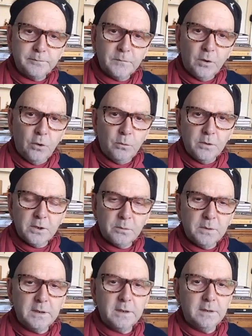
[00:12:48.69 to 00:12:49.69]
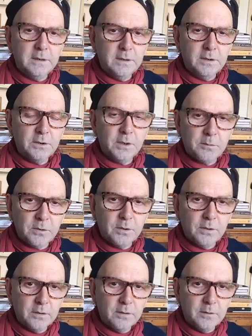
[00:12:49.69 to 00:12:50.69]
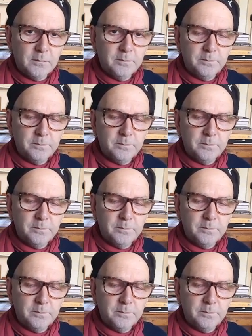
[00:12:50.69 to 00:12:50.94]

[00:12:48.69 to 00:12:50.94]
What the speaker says: always within the Egyptian